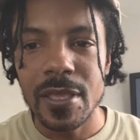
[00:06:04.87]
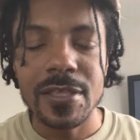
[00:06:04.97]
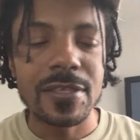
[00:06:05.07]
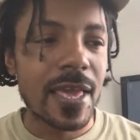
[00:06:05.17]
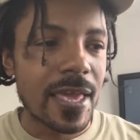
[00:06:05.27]

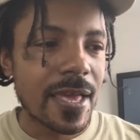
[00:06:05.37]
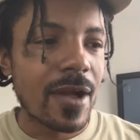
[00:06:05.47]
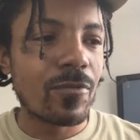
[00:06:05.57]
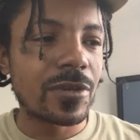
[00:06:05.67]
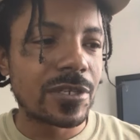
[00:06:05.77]
Yeah, I
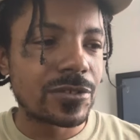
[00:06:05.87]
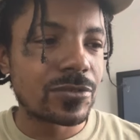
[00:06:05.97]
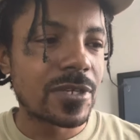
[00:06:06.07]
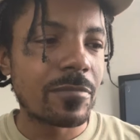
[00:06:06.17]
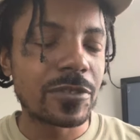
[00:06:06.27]
want to
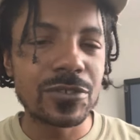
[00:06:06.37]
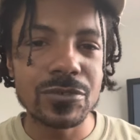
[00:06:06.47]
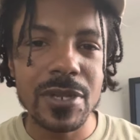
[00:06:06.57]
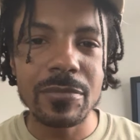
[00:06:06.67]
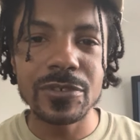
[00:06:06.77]
do it. I'm gonna do
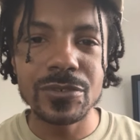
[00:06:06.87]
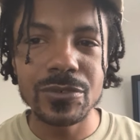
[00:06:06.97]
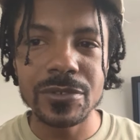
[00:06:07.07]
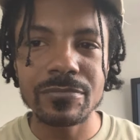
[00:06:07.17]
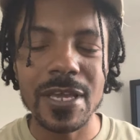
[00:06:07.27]
it. I'm gonna
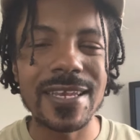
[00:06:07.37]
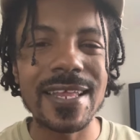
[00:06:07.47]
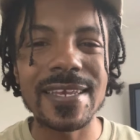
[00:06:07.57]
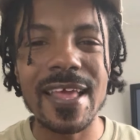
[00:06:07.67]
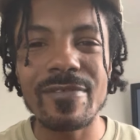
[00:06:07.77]
do it, and they
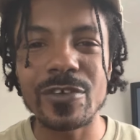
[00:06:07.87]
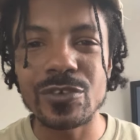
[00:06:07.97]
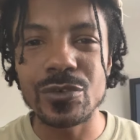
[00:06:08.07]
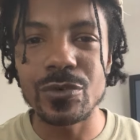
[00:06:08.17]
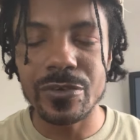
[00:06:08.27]
never
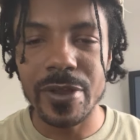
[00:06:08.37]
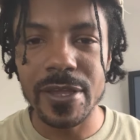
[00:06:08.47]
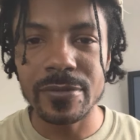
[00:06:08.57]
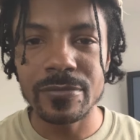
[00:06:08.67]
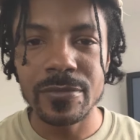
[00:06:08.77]
do it,
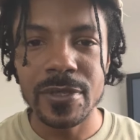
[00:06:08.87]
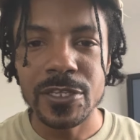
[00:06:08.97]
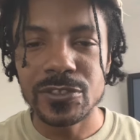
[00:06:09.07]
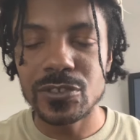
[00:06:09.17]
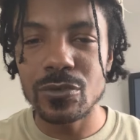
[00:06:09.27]
right?
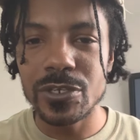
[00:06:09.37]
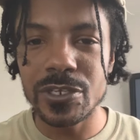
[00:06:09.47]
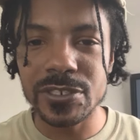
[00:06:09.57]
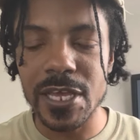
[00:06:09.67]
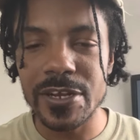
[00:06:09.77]
Two
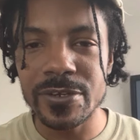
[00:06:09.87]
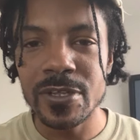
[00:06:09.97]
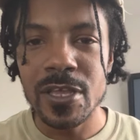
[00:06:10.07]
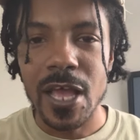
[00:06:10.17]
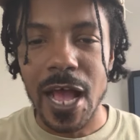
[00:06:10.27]
years later,
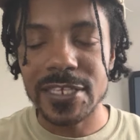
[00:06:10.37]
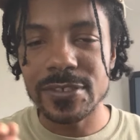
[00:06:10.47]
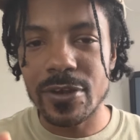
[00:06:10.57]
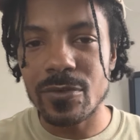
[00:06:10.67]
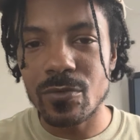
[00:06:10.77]
I
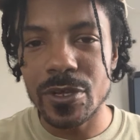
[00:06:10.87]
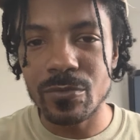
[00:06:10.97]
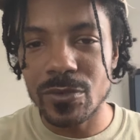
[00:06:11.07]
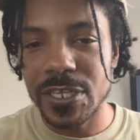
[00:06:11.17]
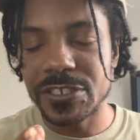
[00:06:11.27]
started one
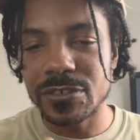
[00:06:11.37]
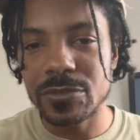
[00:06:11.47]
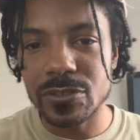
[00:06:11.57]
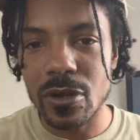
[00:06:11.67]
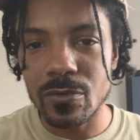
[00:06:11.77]
when they should have
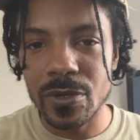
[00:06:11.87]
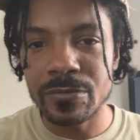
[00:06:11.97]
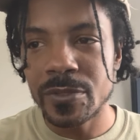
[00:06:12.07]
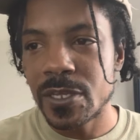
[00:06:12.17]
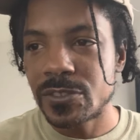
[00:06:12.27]
started
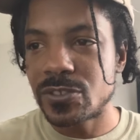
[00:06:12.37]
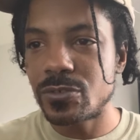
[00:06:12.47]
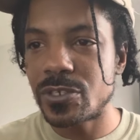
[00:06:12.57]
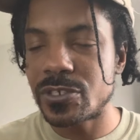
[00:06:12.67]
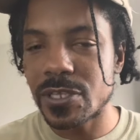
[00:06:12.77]
one. Two
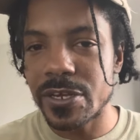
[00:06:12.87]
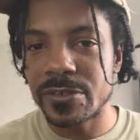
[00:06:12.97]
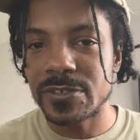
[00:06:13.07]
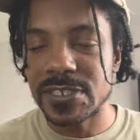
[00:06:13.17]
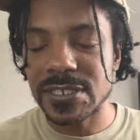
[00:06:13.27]
years
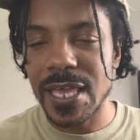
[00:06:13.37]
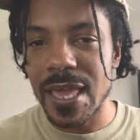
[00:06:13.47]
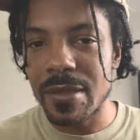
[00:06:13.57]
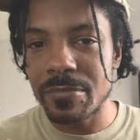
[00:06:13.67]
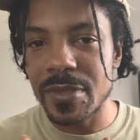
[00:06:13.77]
later, the
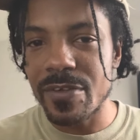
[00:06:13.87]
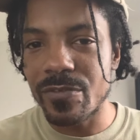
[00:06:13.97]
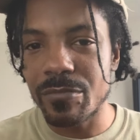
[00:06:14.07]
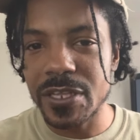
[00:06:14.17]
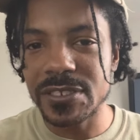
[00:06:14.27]
same
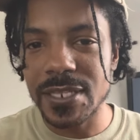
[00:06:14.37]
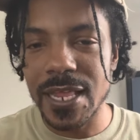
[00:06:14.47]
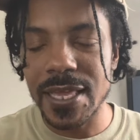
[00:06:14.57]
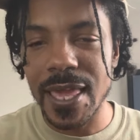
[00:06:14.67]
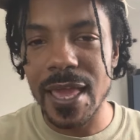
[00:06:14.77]
information that
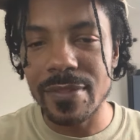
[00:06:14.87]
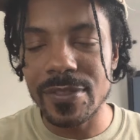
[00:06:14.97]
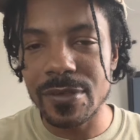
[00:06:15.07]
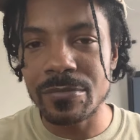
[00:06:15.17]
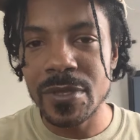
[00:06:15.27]
I gave
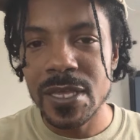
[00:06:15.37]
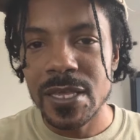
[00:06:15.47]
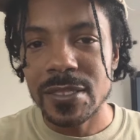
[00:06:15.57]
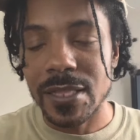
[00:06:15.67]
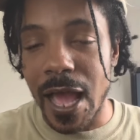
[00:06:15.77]
them,
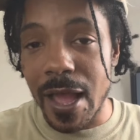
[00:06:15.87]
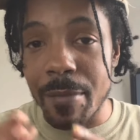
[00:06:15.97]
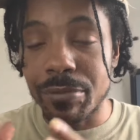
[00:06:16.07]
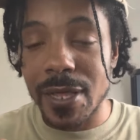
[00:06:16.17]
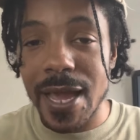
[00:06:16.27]
I
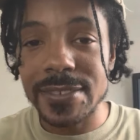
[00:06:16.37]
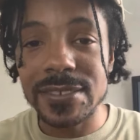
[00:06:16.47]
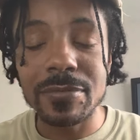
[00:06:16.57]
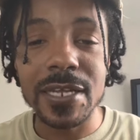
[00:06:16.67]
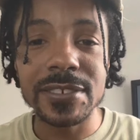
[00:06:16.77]
applied
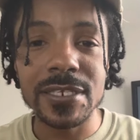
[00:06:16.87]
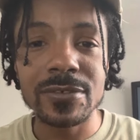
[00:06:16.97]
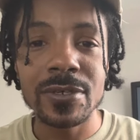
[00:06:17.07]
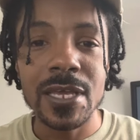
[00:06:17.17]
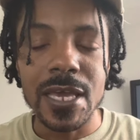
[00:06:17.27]
to my
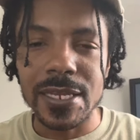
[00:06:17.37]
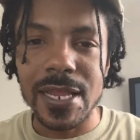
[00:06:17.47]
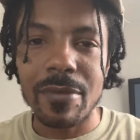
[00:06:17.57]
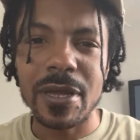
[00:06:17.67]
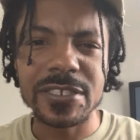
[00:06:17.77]
channel, and
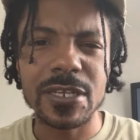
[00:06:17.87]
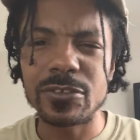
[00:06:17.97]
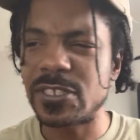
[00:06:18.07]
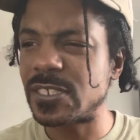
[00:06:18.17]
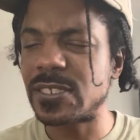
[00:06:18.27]
now my channel
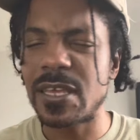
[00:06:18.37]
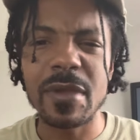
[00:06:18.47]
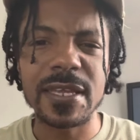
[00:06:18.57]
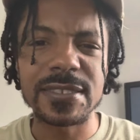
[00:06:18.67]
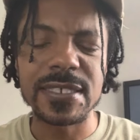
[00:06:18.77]
is let's say
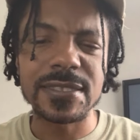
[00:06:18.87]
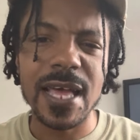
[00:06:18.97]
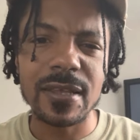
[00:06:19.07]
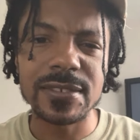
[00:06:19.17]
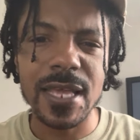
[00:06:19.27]
making ten
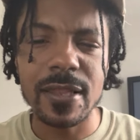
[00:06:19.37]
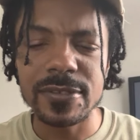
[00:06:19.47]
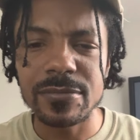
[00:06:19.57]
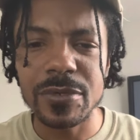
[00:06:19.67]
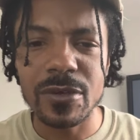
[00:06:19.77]
thousand
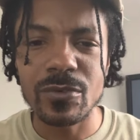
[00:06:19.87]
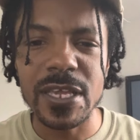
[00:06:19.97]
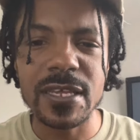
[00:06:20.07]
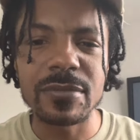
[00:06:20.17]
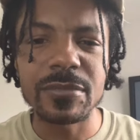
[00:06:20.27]
dollars a month when they
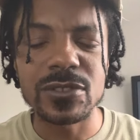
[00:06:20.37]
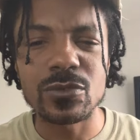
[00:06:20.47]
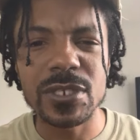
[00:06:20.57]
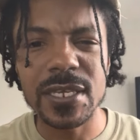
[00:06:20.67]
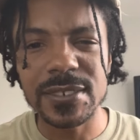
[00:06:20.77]
could have been
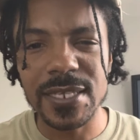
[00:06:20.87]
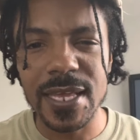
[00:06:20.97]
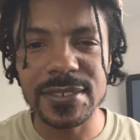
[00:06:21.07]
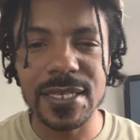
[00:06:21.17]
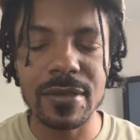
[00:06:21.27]
doing the
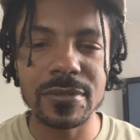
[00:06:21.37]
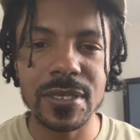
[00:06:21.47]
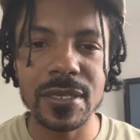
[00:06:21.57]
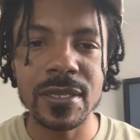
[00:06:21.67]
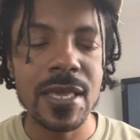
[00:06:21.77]
exact same
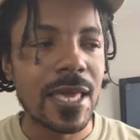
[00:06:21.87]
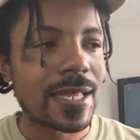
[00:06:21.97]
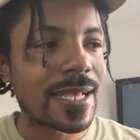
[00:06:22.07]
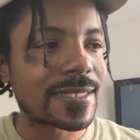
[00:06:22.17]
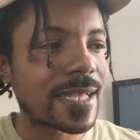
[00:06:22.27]
thing,
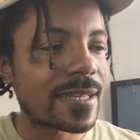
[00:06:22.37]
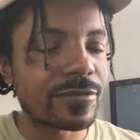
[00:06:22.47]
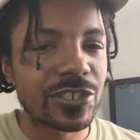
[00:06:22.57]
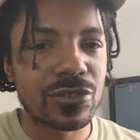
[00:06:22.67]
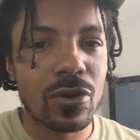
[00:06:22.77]
and that's not
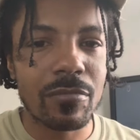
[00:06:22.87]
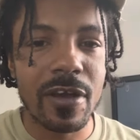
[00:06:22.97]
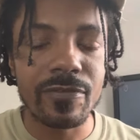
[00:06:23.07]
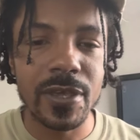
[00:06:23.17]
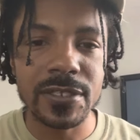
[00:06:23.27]
even showing my
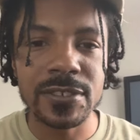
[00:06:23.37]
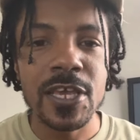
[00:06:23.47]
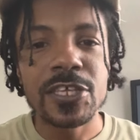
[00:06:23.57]
face.